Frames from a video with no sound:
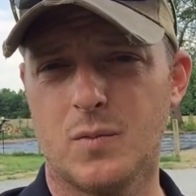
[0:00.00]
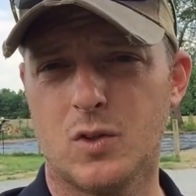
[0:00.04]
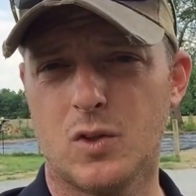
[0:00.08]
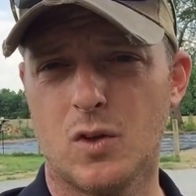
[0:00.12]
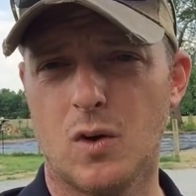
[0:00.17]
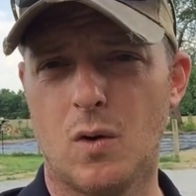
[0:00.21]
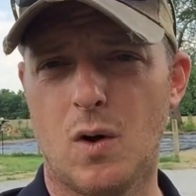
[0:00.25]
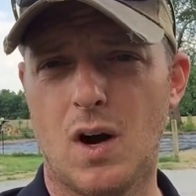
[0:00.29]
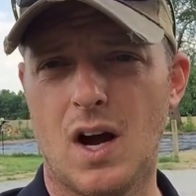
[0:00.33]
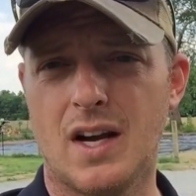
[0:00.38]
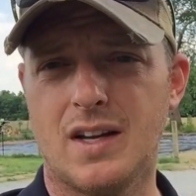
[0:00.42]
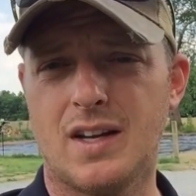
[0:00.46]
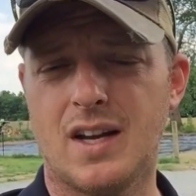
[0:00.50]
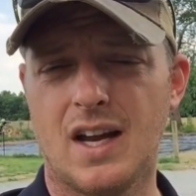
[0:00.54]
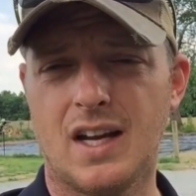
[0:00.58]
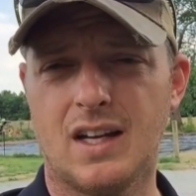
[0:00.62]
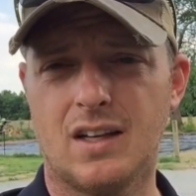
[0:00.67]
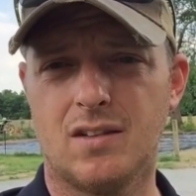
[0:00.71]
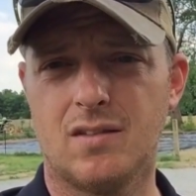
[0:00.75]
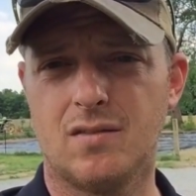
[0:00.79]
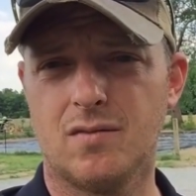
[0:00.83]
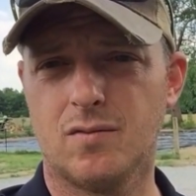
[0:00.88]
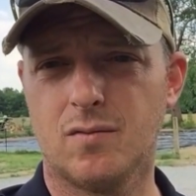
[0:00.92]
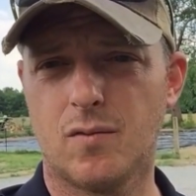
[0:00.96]
So I take
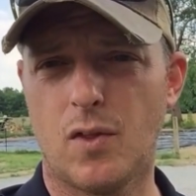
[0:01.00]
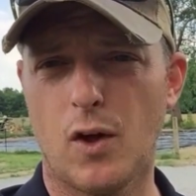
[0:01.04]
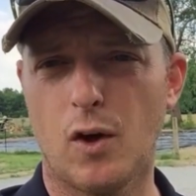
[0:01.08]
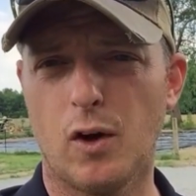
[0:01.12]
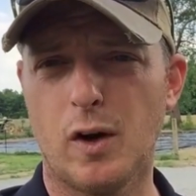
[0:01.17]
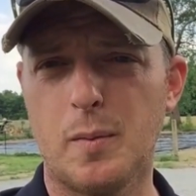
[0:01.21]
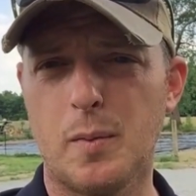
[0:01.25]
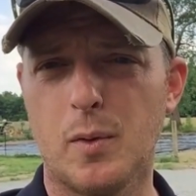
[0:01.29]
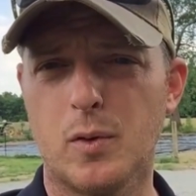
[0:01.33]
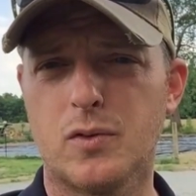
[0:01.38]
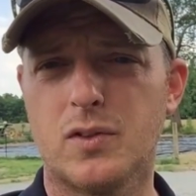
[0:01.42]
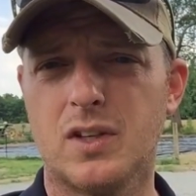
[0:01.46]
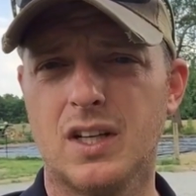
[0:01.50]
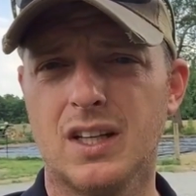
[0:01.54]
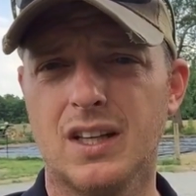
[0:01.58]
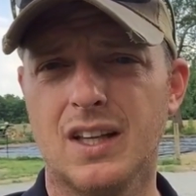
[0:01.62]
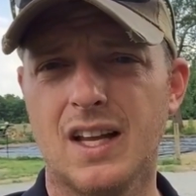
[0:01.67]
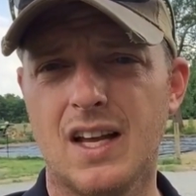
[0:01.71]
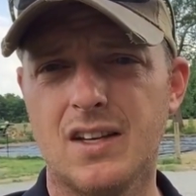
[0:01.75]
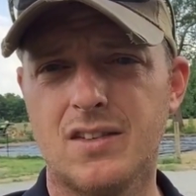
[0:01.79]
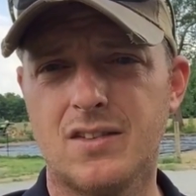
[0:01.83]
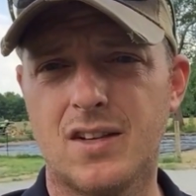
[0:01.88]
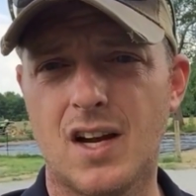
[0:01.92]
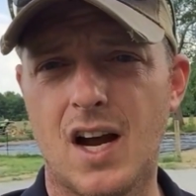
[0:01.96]
30%
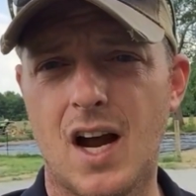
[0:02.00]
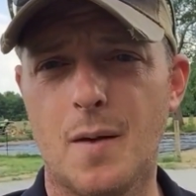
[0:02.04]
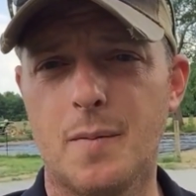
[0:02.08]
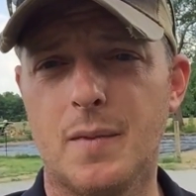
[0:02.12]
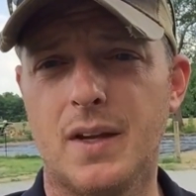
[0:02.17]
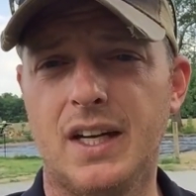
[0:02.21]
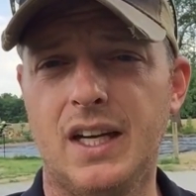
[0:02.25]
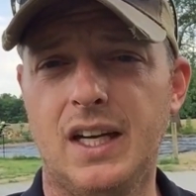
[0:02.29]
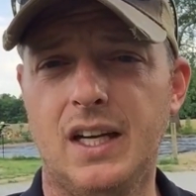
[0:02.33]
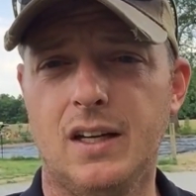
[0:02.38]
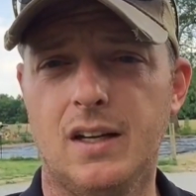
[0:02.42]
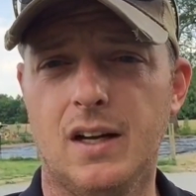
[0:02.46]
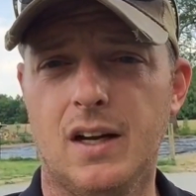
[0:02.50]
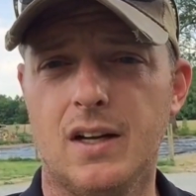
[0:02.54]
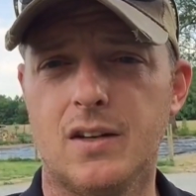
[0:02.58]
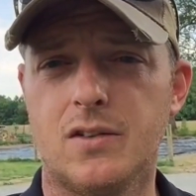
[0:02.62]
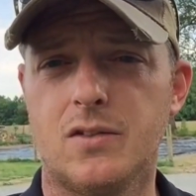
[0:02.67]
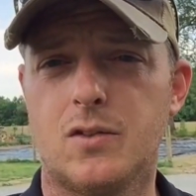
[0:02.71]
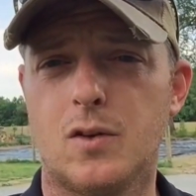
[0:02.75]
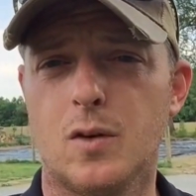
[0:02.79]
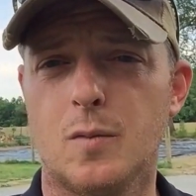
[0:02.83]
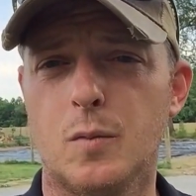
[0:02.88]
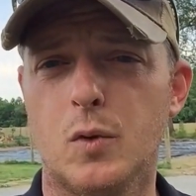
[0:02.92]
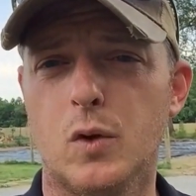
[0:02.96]
less time than he
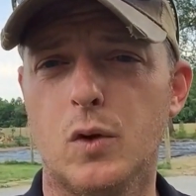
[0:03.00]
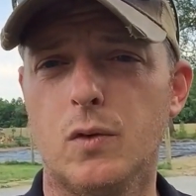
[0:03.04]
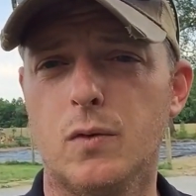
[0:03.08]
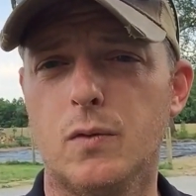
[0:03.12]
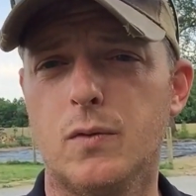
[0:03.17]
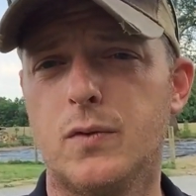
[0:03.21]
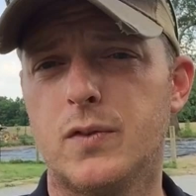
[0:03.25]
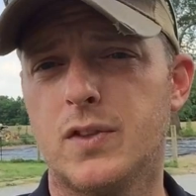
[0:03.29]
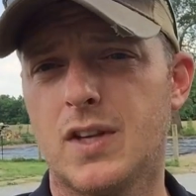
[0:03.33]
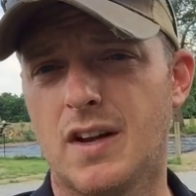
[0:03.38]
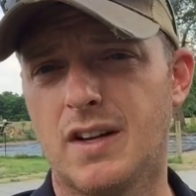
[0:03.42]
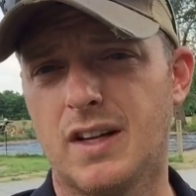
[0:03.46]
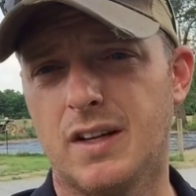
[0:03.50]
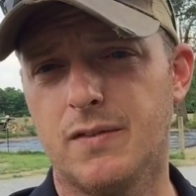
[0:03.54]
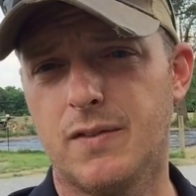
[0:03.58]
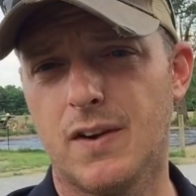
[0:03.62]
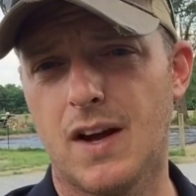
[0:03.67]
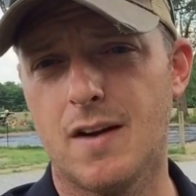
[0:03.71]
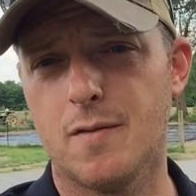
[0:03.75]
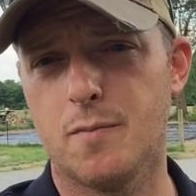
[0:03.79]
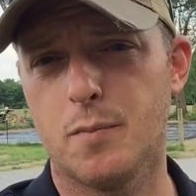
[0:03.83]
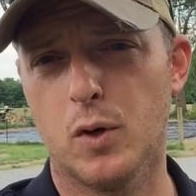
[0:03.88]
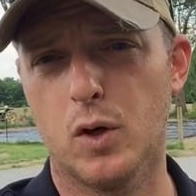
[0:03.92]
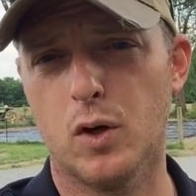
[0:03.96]
does to move
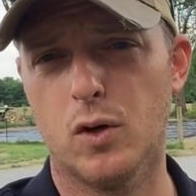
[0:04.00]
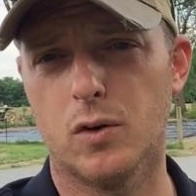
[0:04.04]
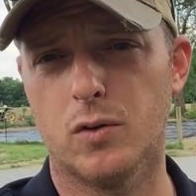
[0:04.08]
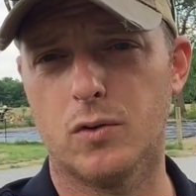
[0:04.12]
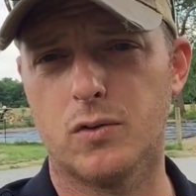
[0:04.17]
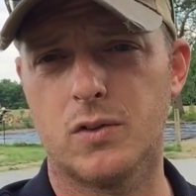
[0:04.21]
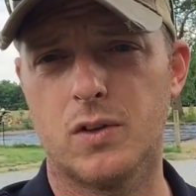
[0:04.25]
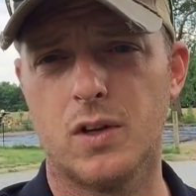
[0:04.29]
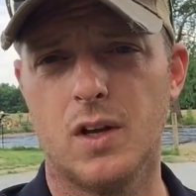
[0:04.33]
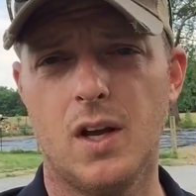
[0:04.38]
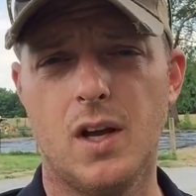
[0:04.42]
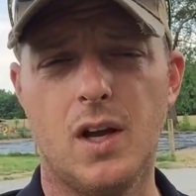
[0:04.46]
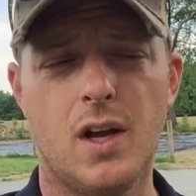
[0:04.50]
75 birds.